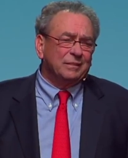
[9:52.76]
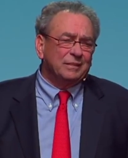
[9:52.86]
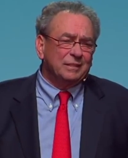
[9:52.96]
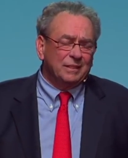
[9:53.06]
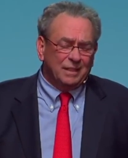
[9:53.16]

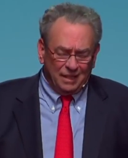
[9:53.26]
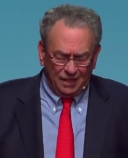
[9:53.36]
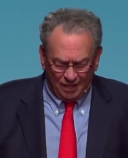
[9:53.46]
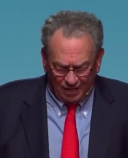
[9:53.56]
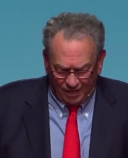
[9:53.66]

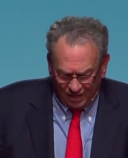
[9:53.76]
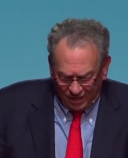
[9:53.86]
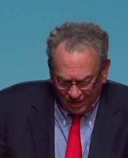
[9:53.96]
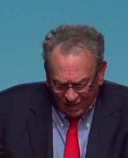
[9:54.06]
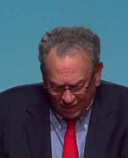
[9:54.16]

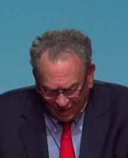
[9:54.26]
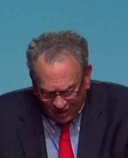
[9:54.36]
(silence)